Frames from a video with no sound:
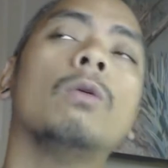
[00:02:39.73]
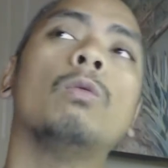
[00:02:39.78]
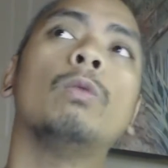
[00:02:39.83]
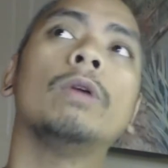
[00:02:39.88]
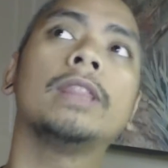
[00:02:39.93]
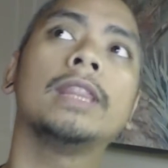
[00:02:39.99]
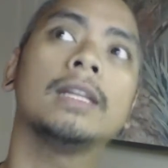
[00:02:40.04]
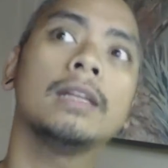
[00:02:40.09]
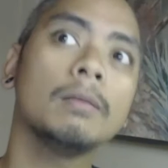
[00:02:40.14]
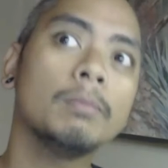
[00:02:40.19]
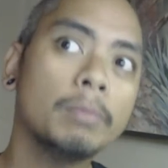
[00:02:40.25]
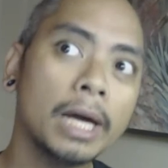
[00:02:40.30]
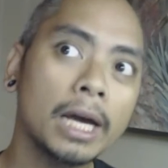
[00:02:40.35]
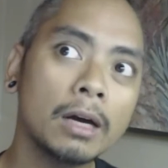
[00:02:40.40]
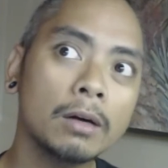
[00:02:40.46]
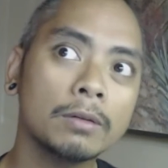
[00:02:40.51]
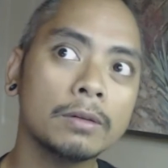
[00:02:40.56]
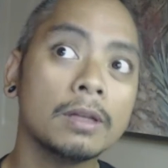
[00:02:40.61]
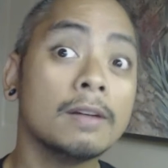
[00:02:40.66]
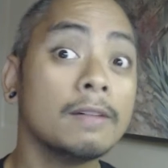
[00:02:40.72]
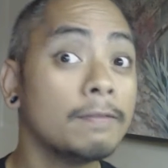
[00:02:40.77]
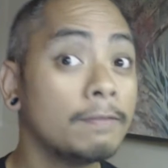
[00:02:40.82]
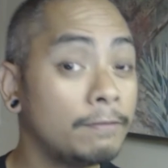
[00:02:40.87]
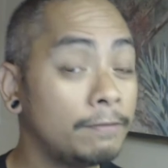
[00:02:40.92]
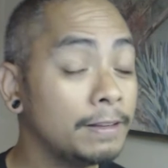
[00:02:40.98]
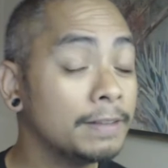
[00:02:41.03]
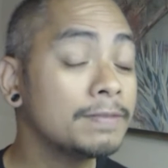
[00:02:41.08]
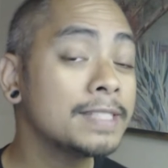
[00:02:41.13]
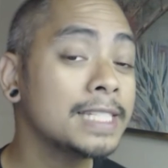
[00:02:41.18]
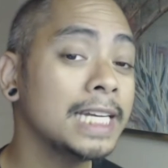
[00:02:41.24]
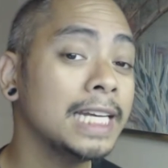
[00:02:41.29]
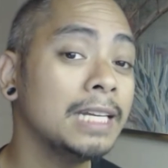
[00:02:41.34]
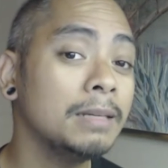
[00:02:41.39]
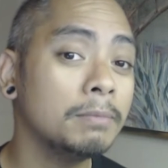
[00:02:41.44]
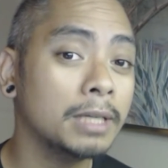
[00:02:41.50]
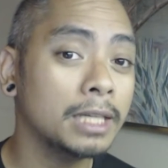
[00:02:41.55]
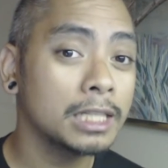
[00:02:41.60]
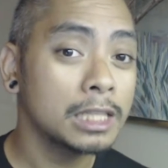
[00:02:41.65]
within about
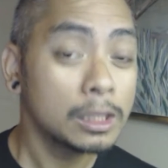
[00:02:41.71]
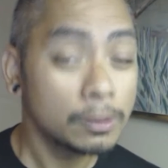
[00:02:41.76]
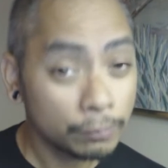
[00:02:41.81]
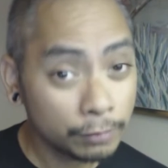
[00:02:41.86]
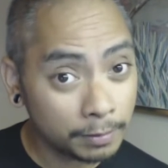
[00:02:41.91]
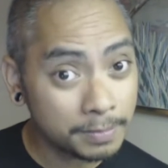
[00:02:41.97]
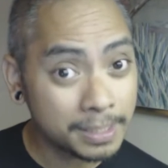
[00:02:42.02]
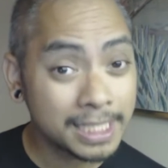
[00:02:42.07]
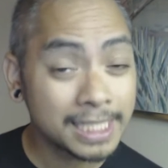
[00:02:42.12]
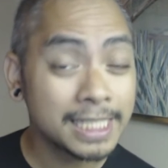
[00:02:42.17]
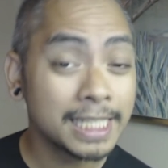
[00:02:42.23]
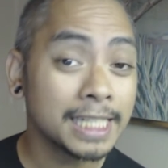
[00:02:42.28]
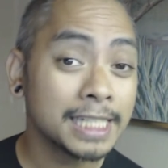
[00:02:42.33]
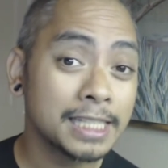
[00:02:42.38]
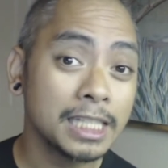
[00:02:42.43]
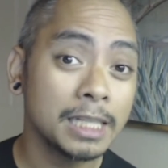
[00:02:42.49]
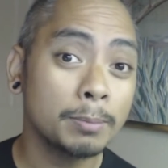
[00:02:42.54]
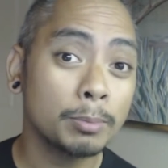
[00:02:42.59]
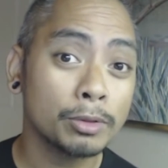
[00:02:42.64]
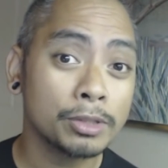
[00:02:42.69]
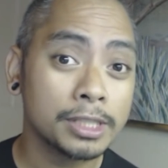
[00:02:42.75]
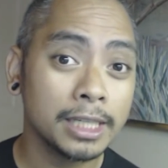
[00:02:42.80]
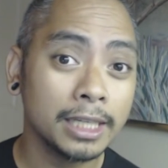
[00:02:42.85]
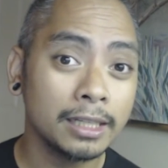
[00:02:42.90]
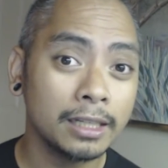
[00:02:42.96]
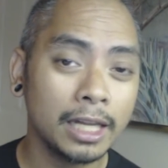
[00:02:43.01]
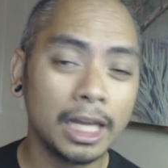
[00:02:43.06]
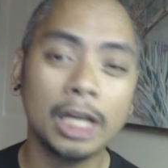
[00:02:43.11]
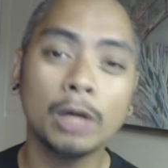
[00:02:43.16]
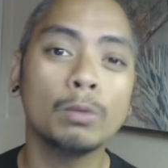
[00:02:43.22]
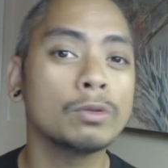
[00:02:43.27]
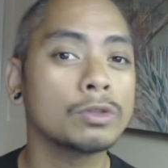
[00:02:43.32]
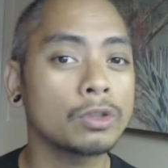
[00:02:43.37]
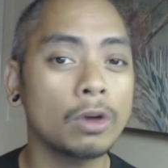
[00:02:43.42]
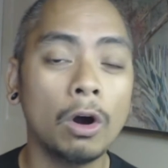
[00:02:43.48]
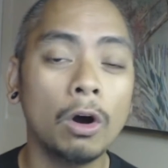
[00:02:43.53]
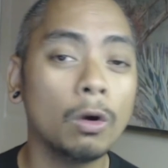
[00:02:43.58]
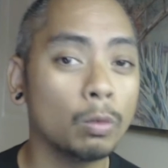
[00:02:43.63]
15 minutes from 60%, it
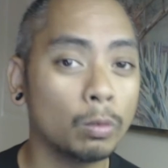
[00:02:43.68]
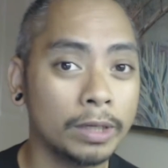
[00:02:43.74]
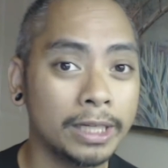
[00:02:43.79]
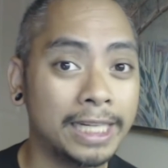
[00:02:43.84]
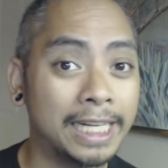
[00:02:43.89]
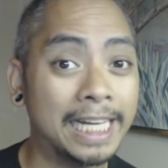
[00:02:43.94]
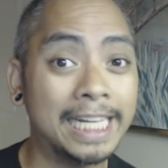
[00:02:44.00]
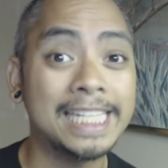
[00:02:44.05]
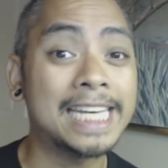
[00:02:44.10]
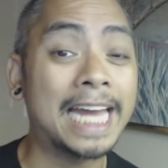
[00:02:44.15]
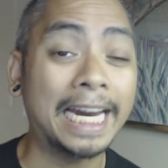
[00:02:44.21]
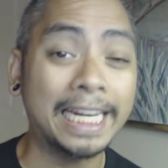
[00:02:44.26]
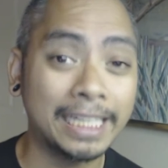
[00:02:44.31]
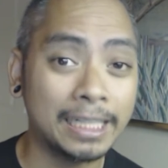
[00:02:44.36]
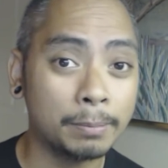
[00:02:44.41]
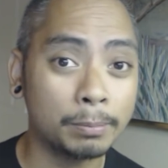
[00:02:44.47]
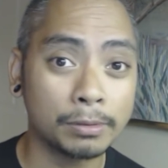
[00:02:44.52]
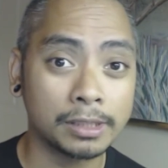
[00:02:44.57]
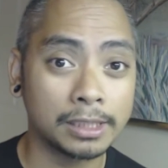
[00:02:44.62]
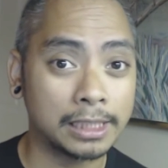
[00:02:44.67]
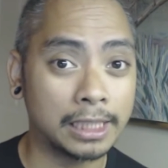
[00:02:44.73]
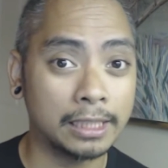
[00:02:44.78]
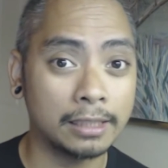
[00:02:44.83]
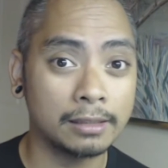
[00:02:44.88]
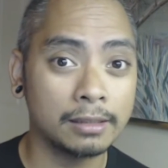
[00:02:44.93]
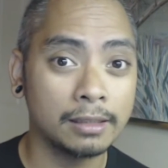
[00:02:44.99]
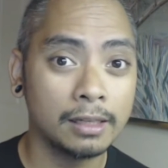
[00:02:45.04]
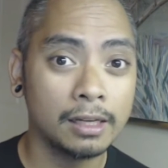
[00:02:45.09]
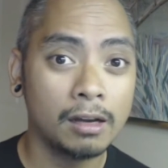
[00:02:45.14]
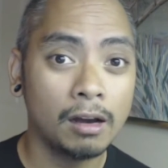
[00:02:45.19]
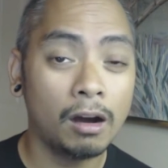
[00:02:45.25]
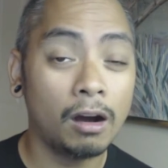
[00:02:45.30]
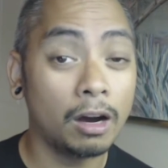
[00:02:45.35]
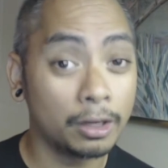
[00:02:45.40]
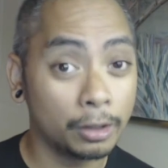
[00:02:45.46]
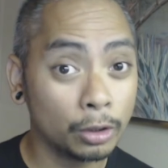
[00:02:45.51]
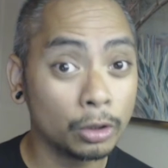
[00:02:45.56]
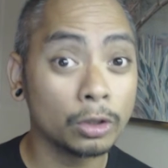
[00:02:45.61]
was already at 90%
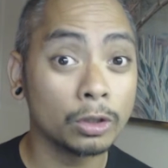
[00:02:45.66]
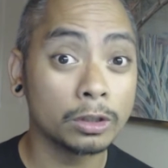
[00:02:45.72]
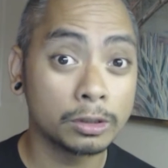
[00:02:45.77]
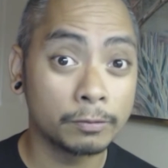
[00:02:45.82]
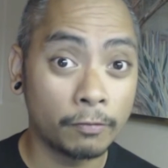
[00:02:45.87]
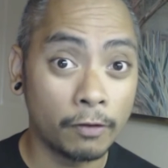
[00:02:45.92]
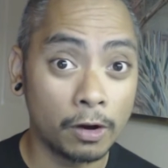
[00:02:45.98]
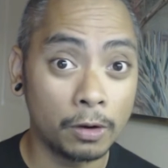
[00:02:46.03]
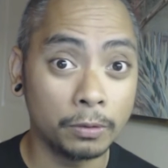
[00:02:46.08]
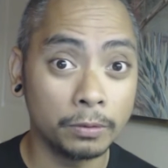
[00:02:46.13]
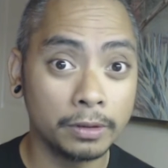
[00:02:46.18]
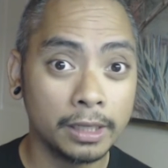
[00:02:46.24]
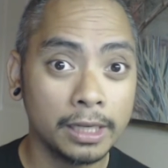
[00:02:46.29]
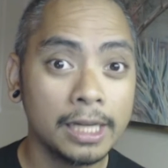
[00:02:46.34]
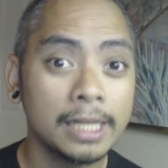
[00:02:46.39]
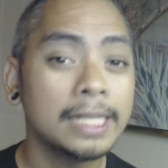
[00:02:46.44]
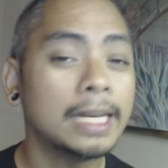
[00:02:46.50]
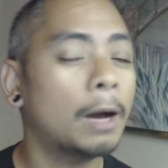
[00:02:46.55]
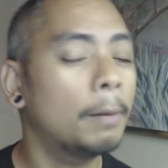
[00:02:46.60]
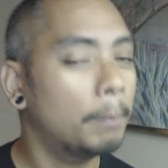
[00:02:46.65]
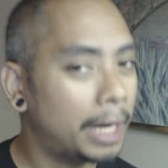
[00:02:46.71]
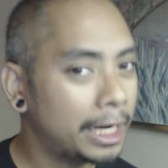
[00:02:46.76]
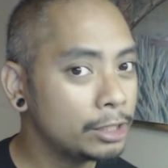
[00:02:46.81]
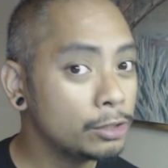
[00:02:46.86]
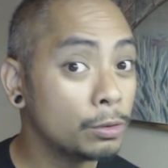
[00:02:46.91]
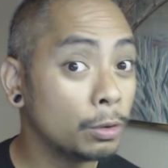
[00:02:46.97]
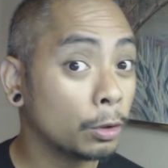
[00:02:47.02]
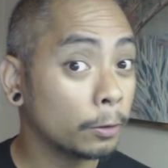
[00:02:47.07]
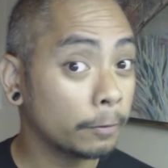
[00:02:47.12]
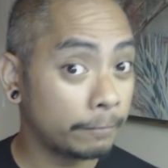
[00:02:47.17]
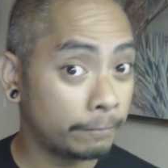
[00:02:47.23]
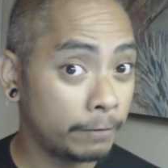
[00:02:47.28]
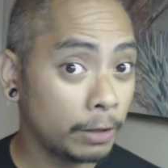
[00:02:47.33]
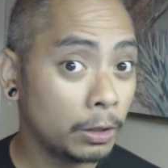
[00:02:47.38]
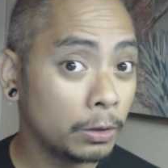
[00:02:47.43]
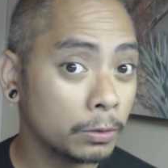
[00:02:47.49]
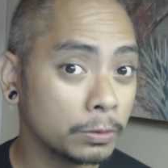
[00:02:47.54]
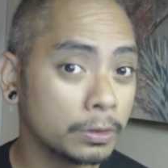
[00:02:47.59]
on her phone. Now mind you, her
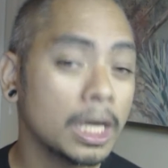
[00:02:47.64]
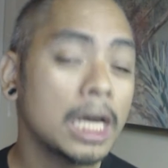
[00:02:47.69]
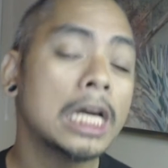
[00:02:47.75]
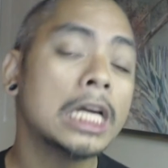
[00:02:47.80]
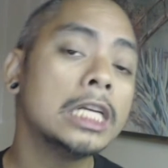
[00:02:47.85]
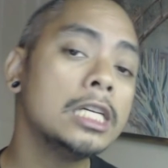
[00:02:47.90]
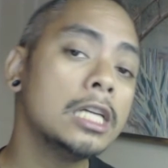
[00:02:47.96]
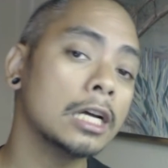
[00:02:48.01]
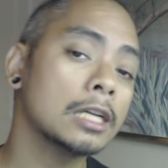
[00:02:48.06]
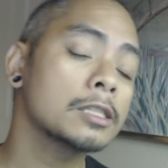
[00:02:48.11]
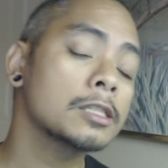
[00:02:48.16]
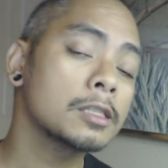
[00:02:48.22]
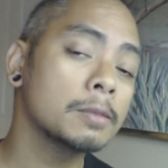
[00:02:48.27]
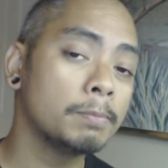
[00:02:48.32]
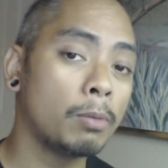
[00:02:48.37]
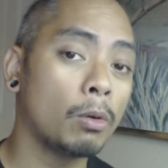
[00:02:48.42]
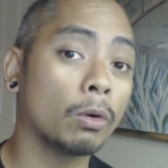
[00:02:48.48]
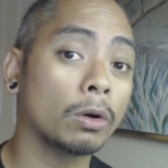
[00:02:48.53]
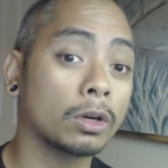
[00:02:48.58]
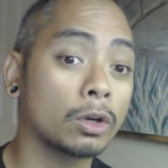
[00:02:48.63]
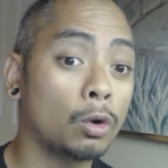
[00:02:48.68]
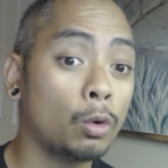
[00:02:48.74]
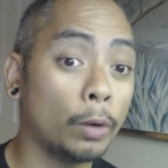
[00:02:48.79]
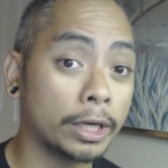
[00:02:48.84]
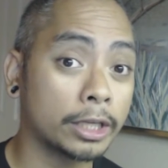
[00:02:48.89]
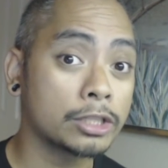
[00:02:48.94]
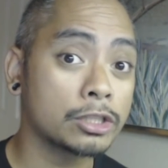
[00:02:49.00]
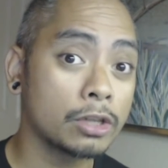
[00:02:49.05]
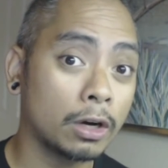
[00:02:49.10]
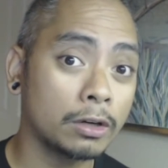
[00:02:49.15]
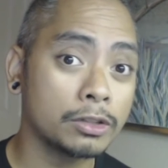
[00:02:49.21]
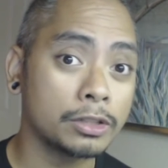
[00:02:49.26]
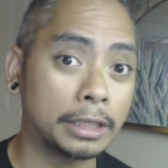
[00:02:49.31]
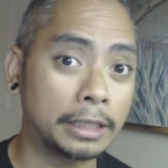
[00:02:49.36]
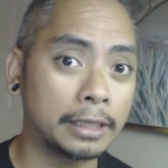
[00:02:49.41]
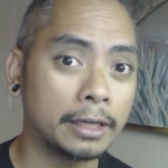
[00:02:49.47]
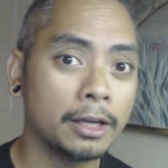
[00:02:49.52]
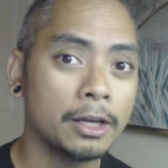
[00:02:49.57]
phone does support quick
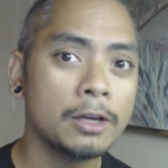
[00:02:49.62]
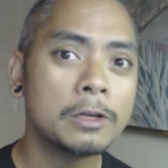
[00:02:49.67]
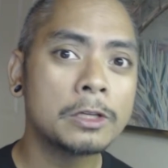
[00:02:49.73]
charging.